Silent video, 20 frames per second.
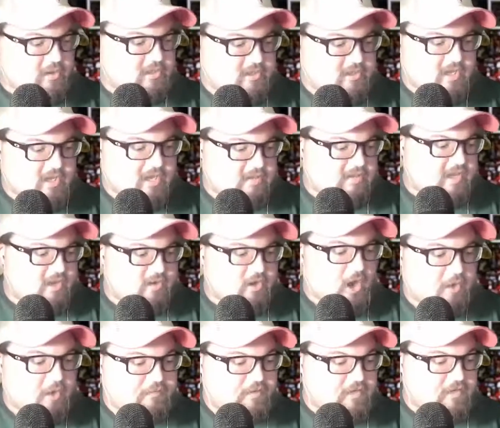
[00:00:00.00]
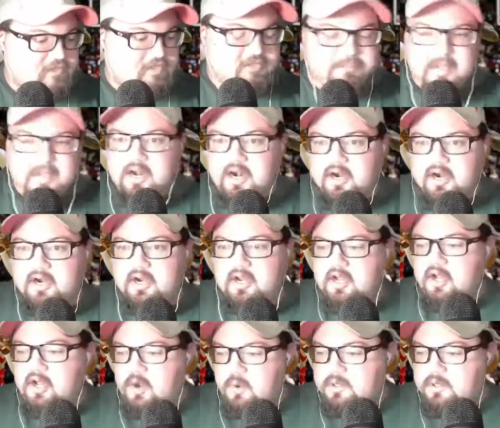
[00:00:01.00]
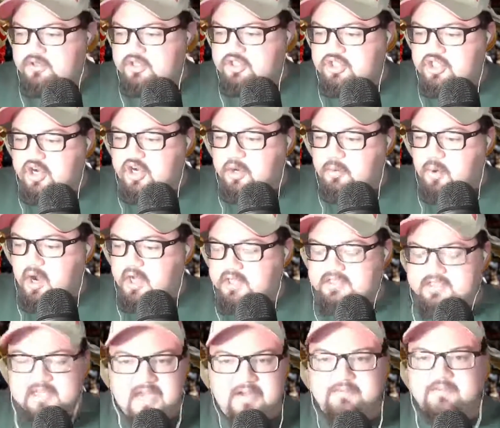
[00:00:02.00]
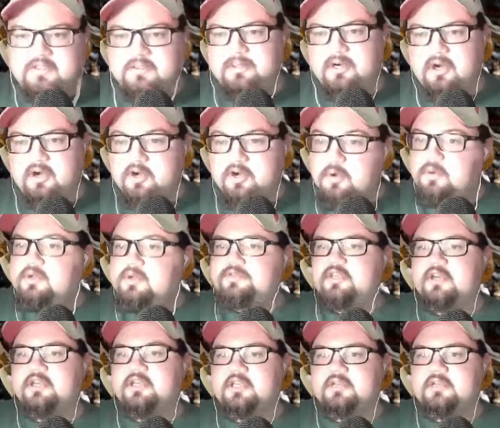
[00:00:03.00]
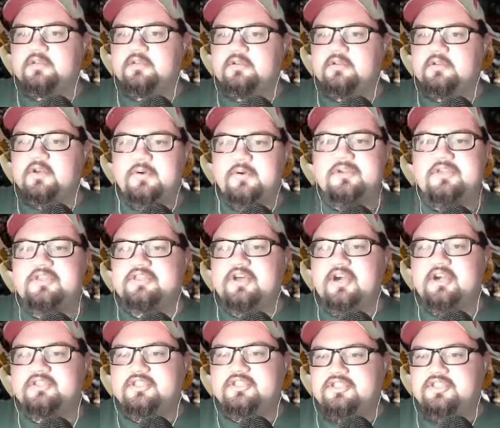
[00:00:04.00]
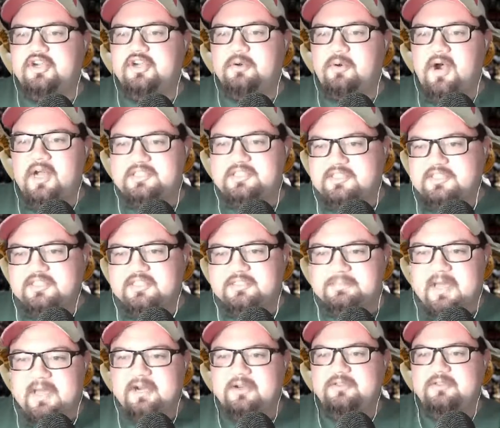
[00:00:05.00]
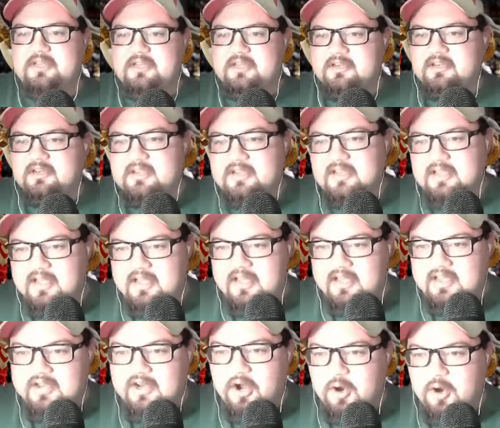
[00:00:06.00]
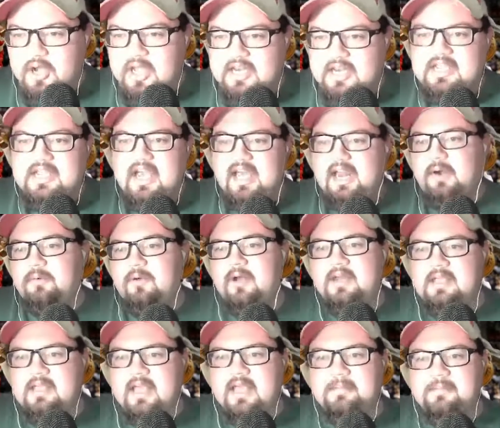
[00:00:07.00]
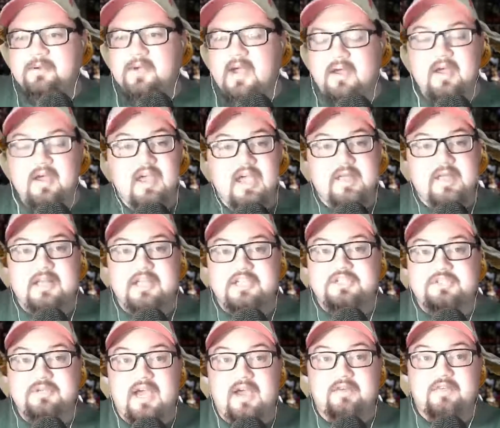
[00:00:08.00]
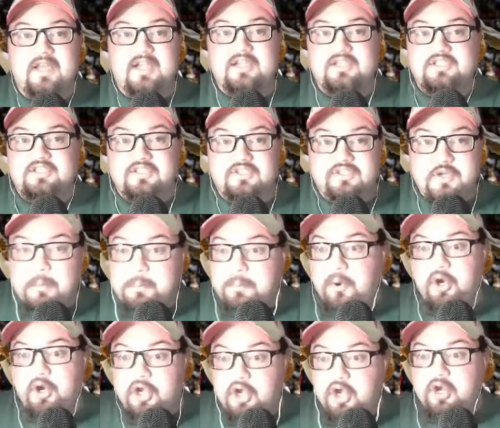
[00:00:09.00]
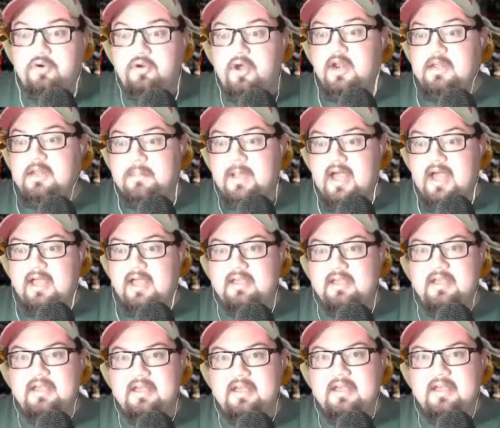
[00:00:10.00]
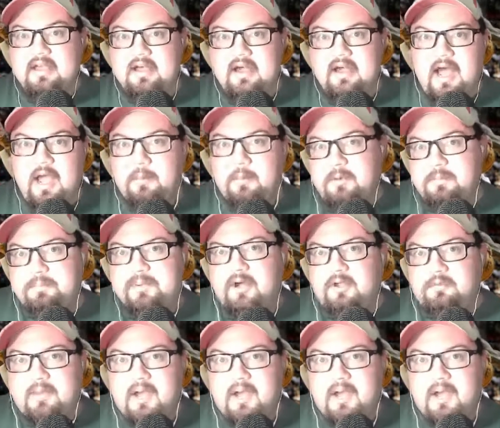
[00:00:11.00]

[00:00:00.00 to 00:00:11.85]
it's like their offense is better with Deshaun Watson having the ball. Who would have thunk it? Who would have thunk Deshaun Watson is better than, any kind of running game you have? Unless you have like a super good running back, I would build.